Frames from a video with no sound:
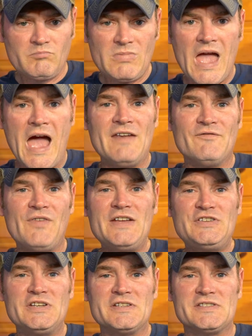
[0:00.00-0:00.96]
I
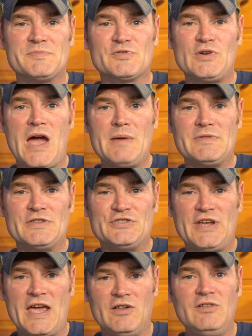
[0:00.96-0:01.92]
invite you to subscribe to the
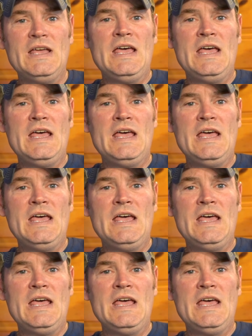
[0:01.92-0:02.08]
channel